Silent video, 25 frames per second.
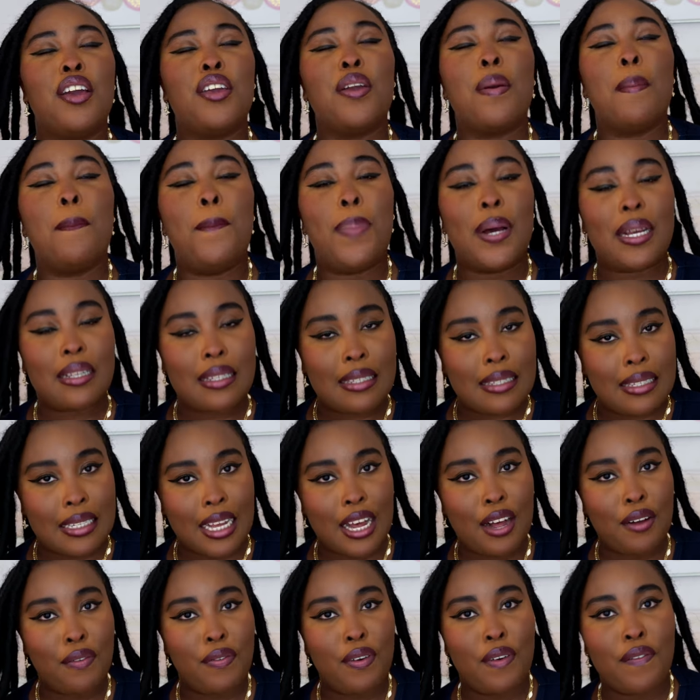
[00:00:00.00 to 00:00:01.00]
your best
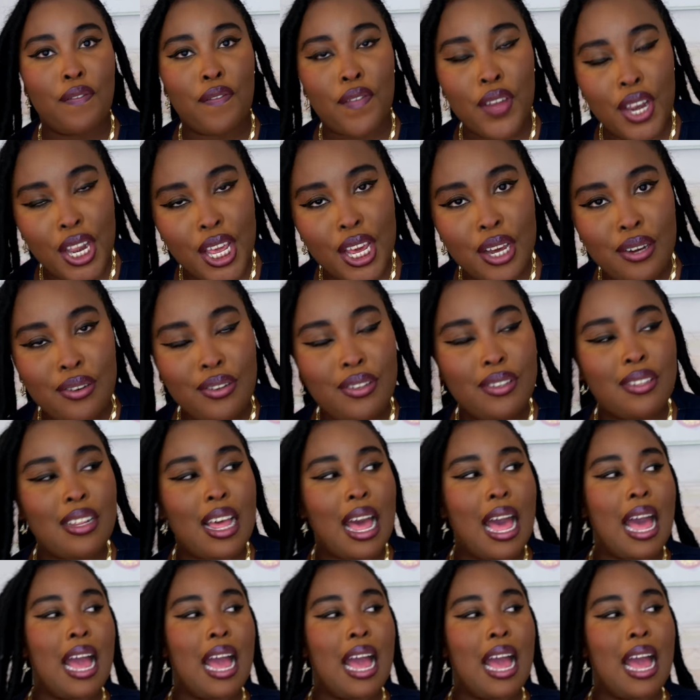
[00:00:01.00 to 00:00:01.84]
self videos,